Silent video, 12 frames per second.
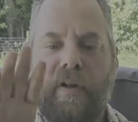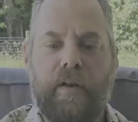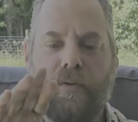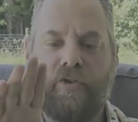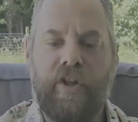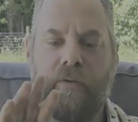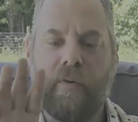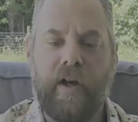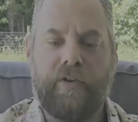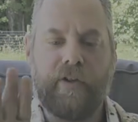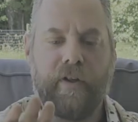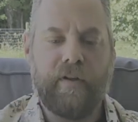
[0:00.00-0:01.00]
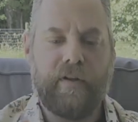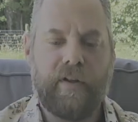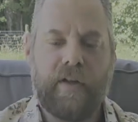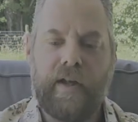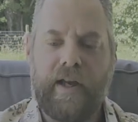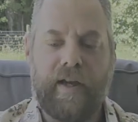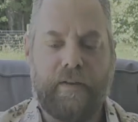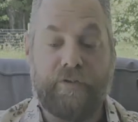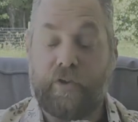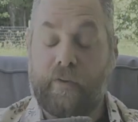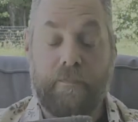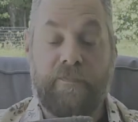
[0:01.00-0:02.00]
own cheek riser out of
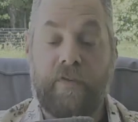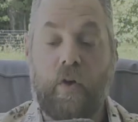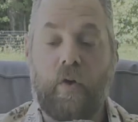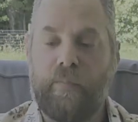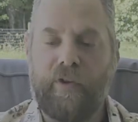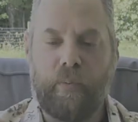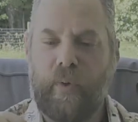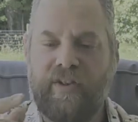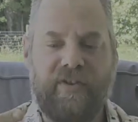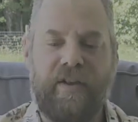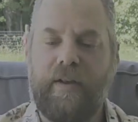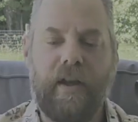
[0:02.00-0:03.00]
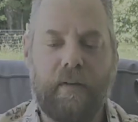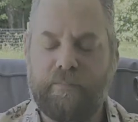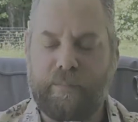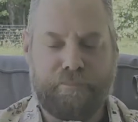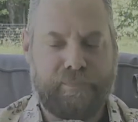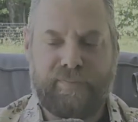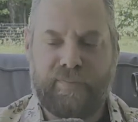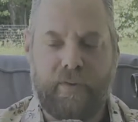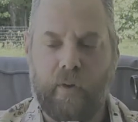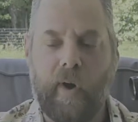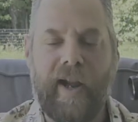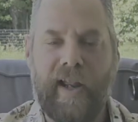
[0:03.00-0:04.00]
just some foam. This weighs
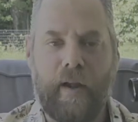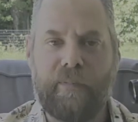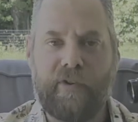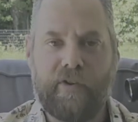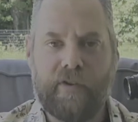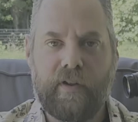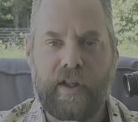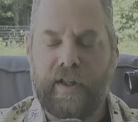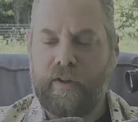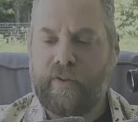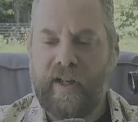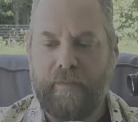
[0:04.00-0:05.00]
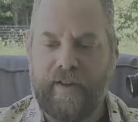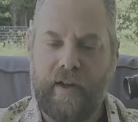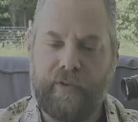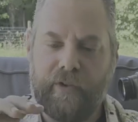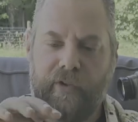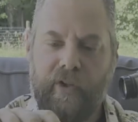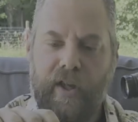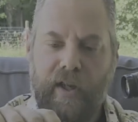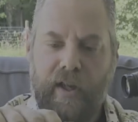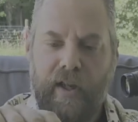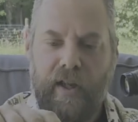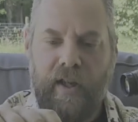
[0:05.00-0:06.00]
grams, you know, not even ounces,
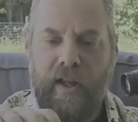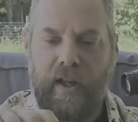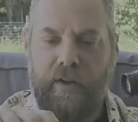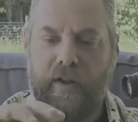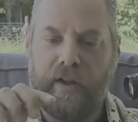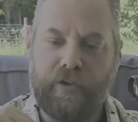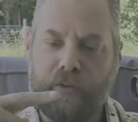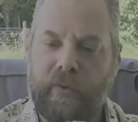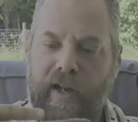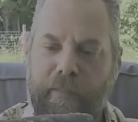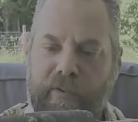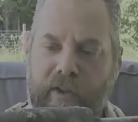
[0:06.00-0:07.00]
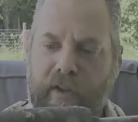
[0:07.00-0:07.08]
and just wrapped